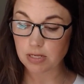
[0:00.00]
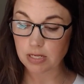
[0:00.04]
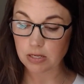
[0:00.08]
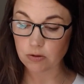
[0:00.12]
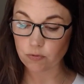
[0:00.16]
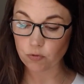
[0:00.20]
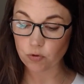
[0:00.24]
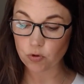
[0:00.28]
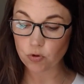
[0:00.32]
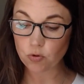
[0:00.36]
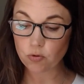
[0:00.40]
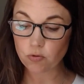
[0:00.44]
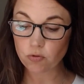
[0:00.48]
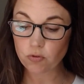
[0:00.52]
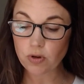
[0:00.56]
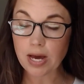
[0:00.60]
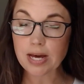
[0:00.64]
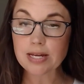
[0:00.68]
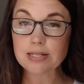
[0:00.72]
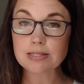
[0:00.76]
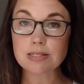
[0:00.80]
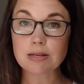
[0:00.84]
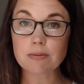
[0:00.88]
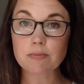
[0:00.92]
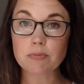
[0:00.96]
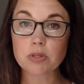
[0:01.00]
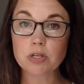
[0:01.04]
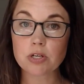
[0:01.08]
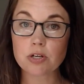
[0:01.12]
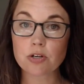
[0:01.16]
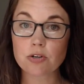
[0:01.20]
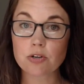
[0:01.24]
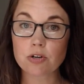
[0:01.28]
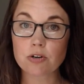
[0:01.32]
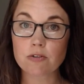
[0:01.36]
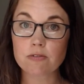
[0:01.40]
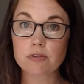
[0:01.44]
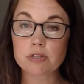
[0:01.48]
If you've got something
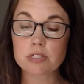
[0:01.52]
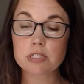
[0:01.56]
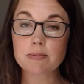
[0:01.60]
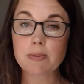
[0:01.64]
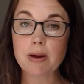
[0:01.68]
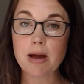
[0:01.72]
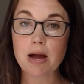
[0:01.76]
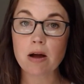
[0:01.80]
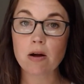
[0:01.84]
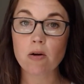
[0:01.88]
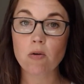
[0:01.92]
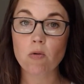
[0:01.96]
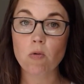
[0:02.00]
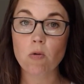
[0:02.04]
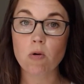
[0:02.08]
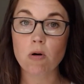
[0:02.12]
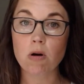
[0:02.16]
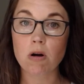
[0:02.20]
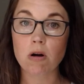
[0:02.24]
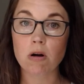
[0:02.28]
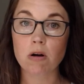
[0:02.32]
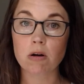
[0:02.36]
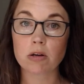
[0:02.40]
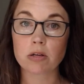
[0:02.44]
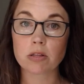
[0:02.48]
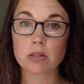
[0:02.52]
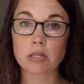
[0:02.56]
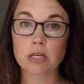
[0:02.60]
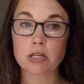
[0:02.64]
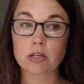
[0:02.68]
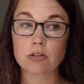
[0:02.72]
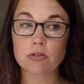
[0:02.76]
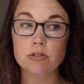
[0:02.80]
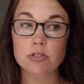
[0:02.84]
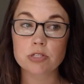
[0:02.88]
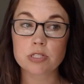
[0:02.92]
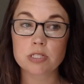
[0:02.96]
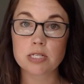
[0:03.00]
you're nervous about or that
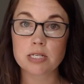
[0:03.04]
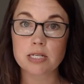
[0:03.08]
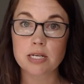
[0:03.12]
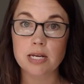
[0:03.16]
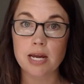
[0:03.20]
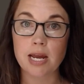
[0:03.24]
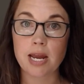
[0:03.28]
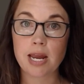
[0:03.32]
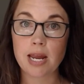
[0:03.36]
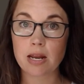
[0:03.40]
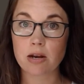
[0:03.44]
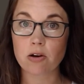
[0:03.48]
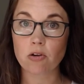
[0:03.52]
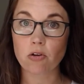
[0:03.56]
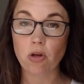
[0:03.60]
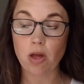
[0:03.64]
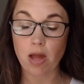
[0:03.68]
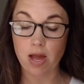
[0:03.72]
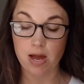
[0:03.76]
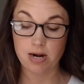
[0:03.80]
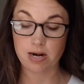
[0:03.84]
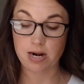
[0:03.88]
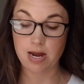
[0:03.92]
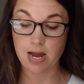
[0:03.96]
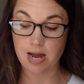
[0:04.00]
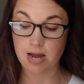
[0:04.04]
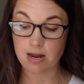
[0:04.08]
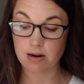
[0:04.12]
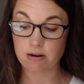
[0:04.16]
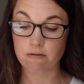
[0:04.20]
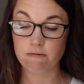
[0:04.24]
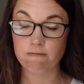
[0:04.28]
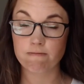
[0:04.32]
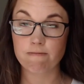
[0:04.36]
you just need to handle head on,